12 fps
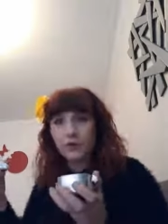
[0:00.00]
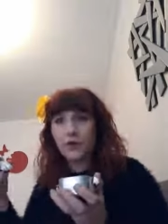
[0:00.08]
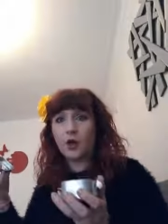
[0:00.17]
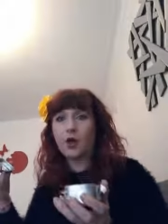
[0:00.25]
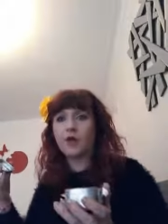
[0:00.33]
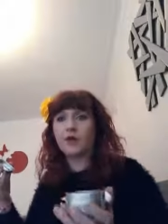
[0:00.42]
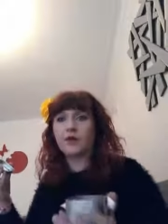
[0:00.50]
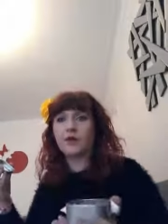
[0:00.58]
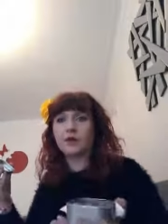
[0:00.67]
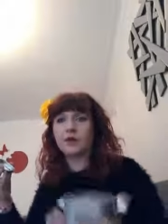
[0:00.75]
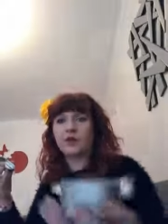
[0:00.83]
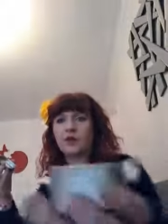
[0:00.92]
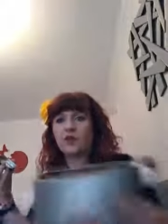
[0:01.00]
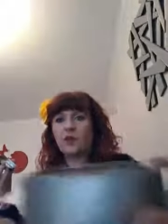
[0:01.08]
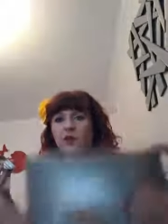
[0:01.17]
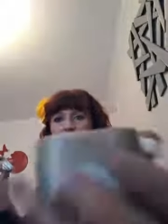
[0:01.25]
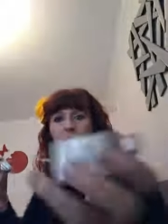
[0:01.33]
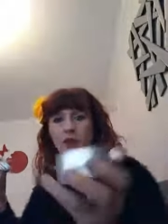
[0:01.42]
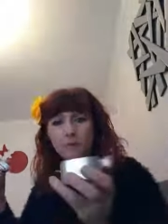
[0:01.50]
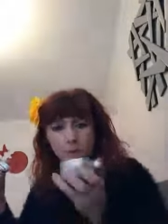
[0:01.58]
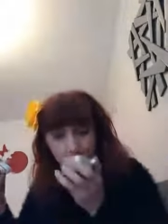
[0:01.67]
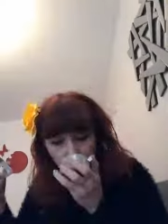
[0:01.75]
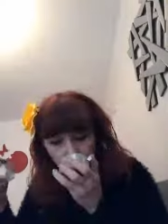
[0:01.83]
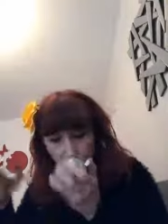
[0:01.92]
Oh, do you want to smell it?
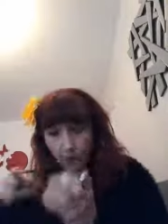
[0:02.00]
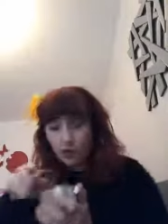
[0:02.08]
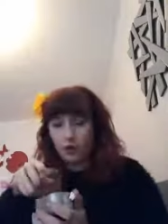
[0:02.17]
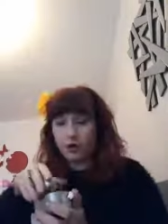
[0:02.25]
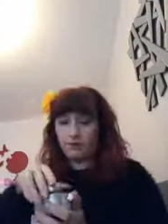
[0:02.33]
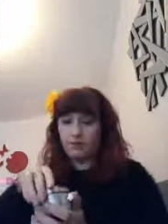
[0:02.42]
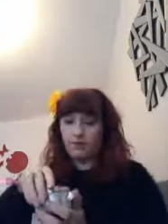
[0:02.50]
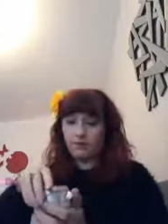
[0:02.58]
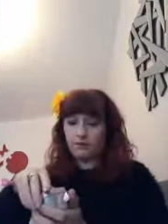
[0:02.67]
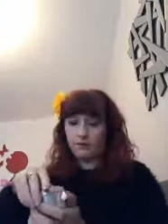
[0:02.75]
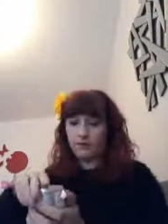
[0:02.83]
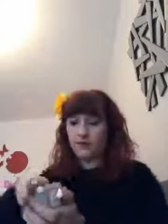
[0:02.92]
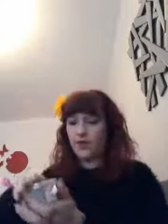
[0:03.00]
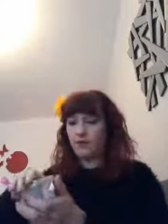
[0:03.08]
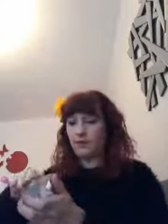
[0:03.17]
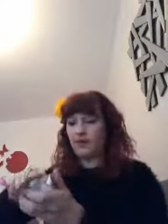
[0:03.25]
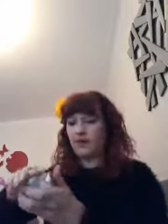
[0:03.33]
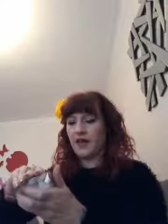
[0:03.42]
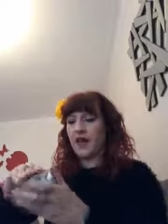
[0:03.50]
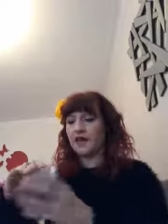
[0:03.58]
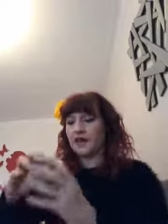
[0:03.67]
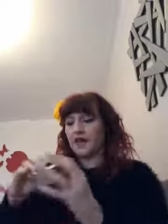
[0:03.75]
Oh, yeah, that